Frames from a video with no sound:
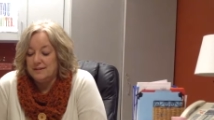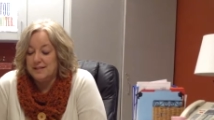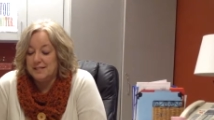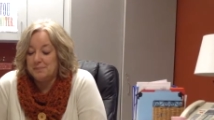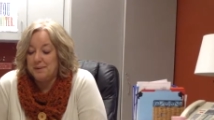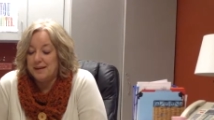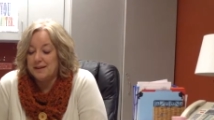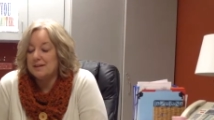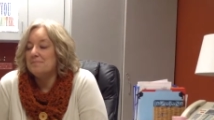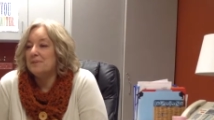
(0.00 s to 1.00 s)
speak
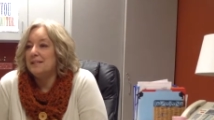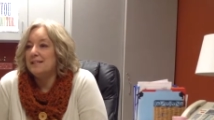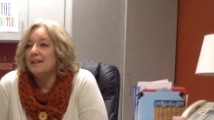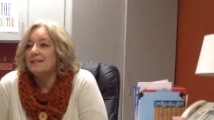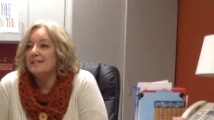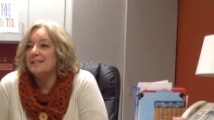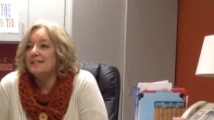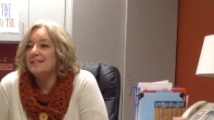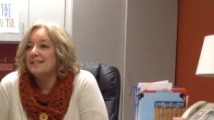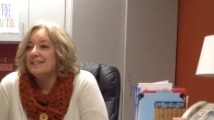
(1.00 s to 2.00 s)
in complete
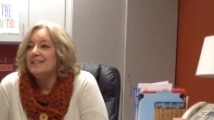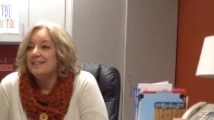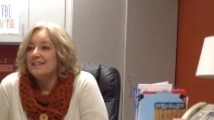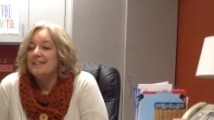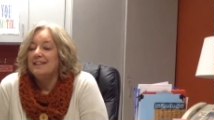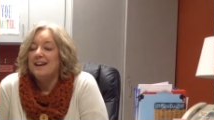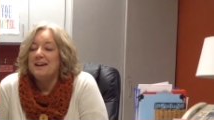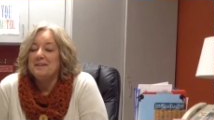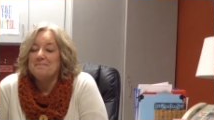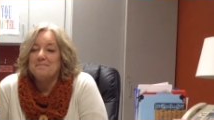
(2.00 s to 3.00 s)
sentences.
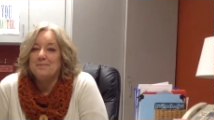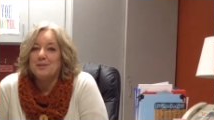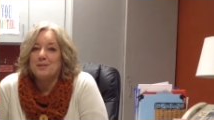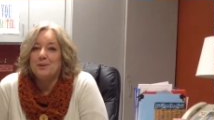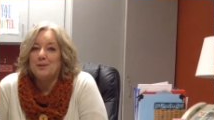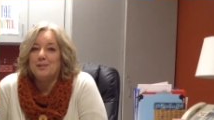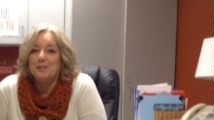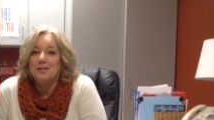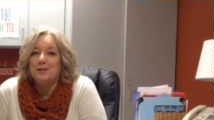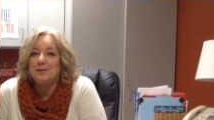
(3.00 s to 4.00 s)
We're so used
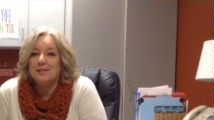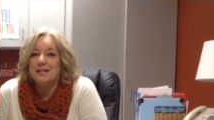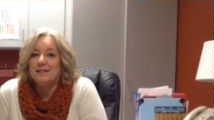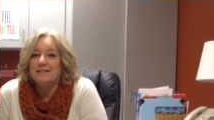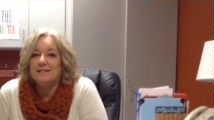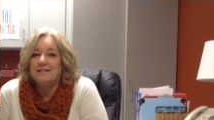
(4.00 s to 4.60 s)
to using